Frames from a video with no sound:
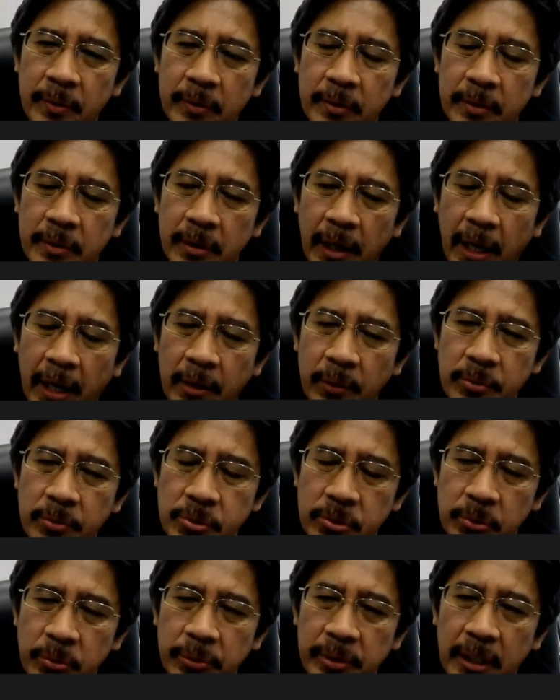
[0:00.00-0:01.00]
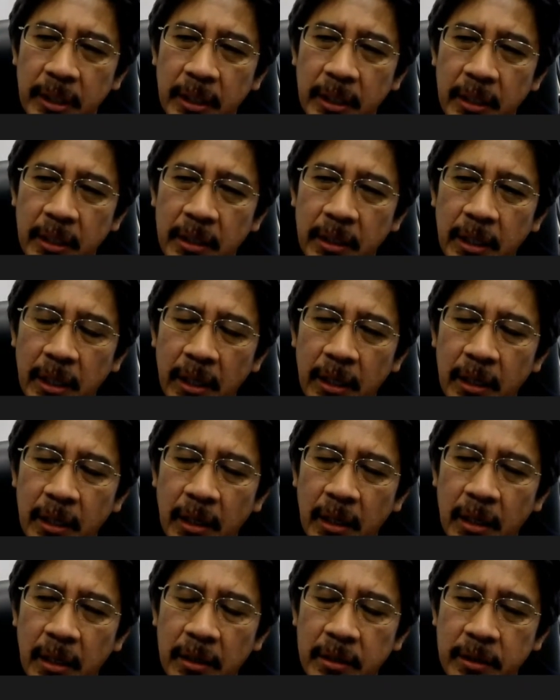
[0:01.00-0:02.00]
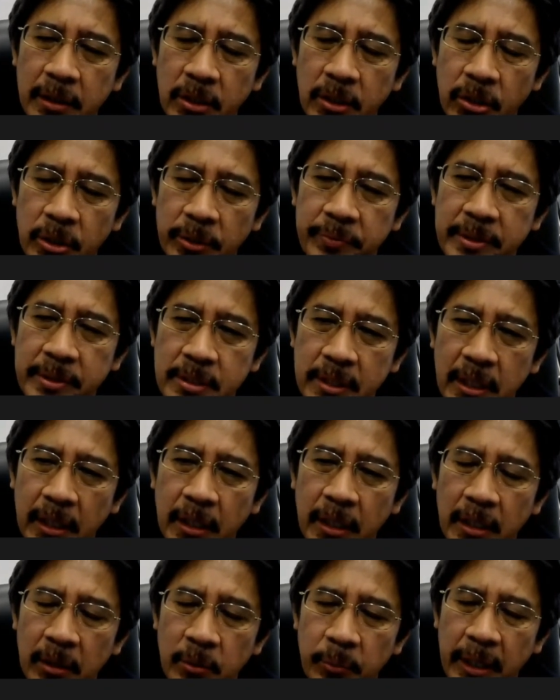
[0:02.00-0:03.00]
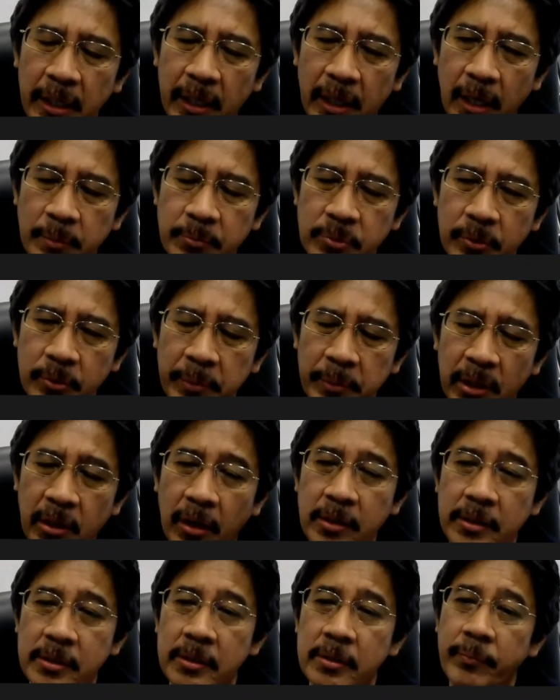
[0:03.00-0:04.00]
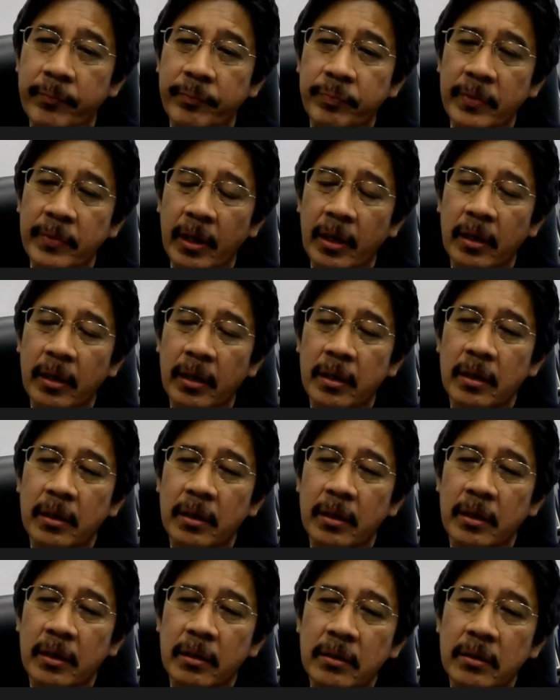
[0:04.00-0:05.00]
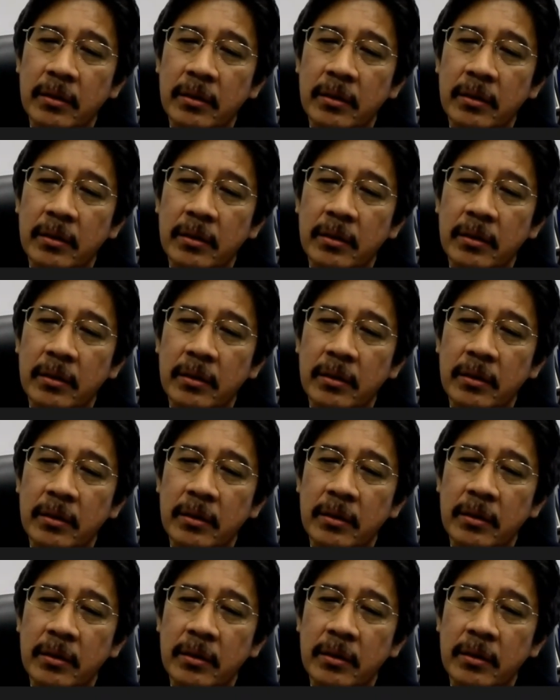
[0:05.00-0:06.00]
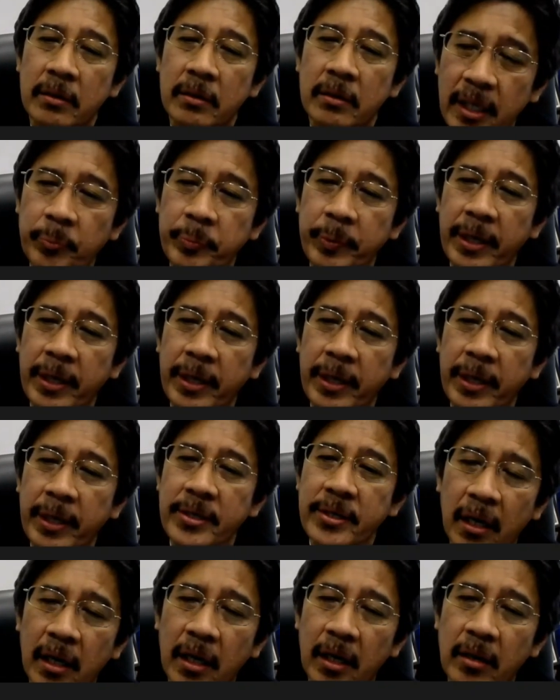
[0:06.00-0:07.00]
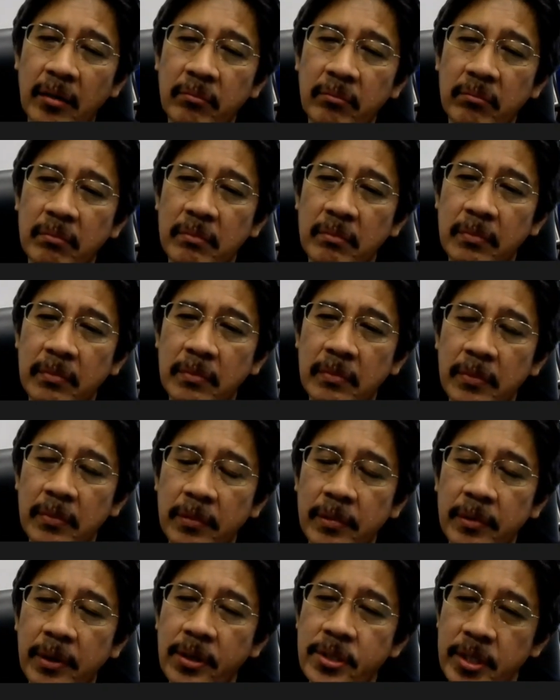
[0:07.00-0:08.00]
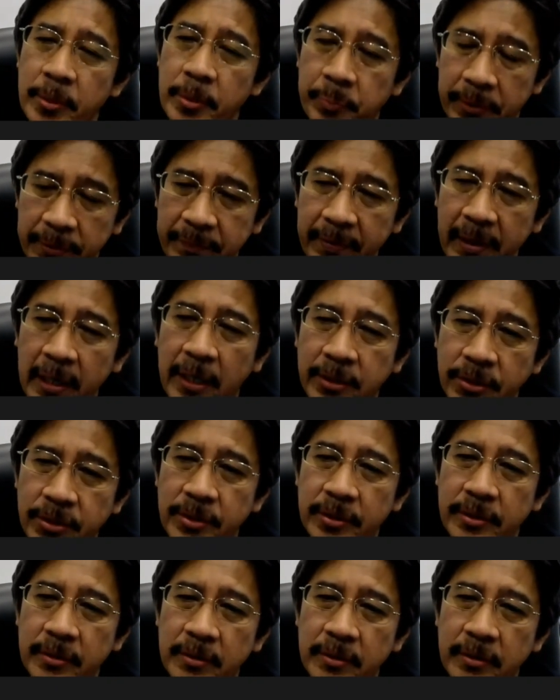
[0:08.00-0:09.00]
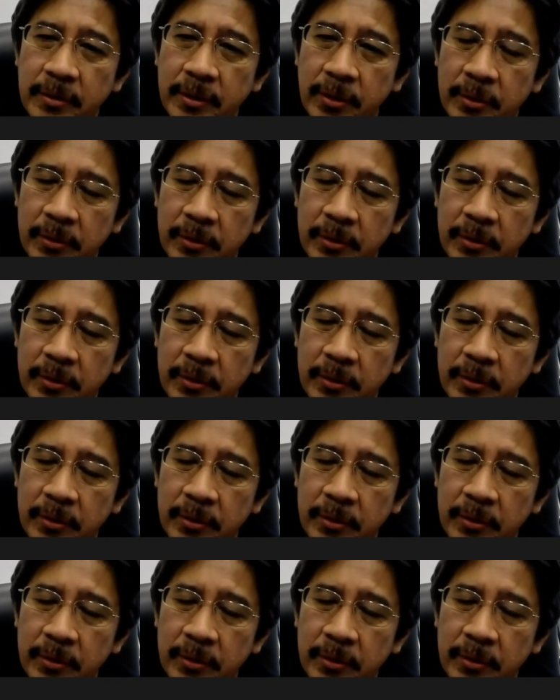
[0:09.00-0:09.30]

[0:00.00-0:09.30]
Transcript: and also the university when it comes to, because, you know, getting PhD is a privilege, you know,